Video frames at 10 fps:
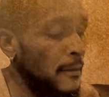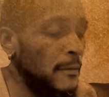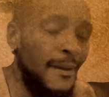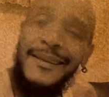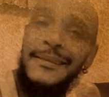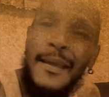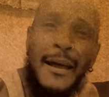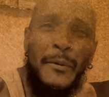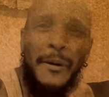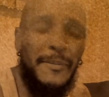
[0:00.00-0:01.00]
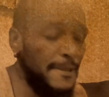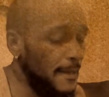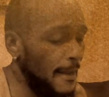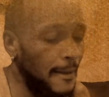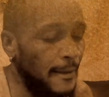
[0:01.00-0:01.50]
You understand what I'm
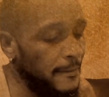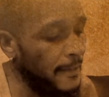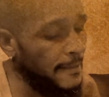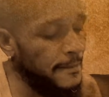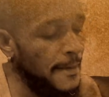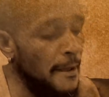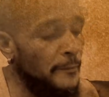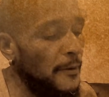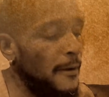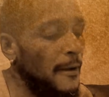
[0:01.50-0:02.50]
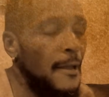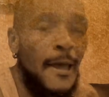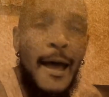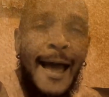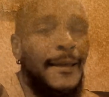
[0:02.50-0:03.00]
saying? There's never,
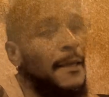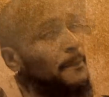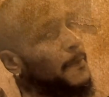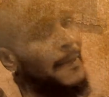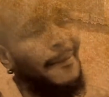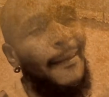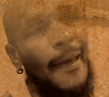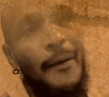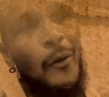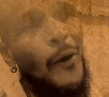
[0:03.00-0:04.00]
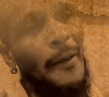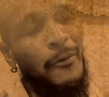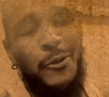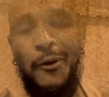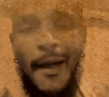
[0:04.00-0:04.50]
I keep the ghetto. I
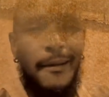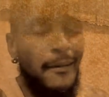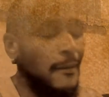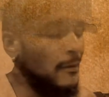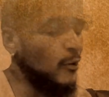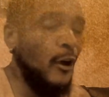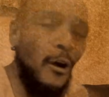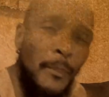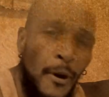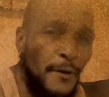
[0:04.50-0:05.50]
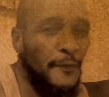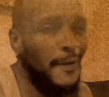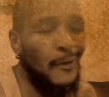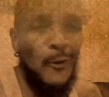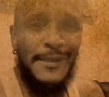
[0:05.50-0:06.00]
don't try to look
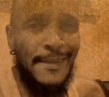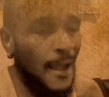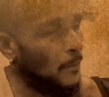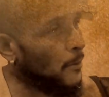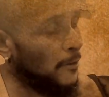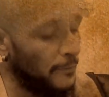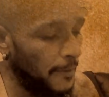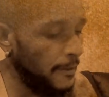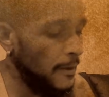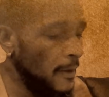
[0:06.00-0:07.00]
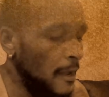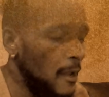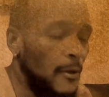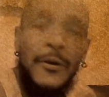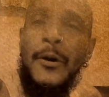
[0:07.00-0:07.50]
perfect or sound perfect.
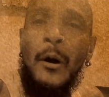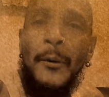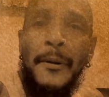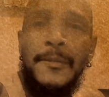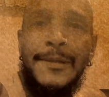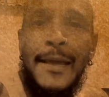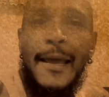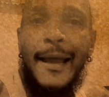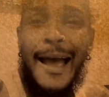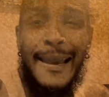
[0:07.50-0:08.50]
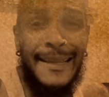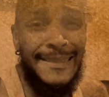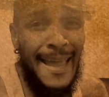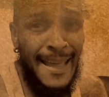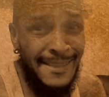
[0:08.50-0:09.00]
You know what I'm saying? I like
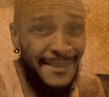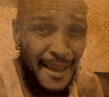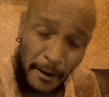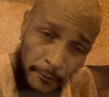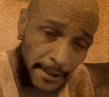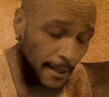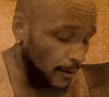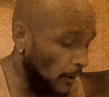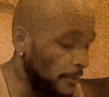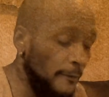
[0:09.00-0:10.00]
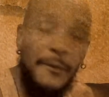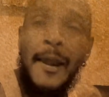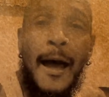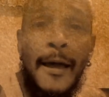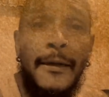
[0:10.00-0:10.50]
to answer everything on the
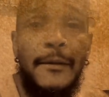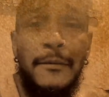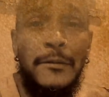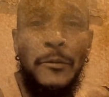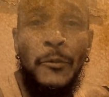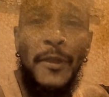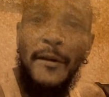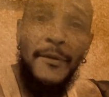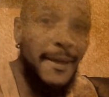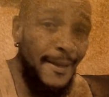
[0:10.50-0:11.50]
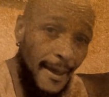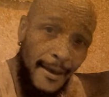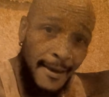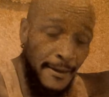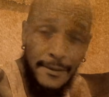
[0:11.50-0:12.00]
fly. You will never get
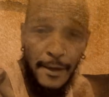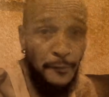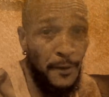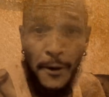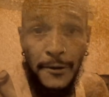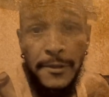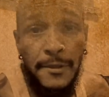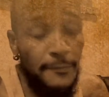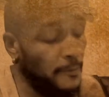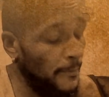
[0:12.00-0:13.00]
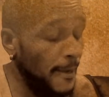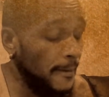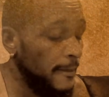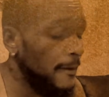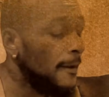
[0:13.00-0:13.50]
anything rehearsed from
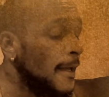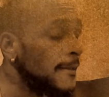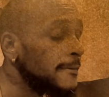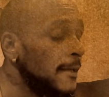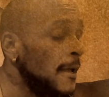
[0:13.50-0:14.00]
Alien Ness.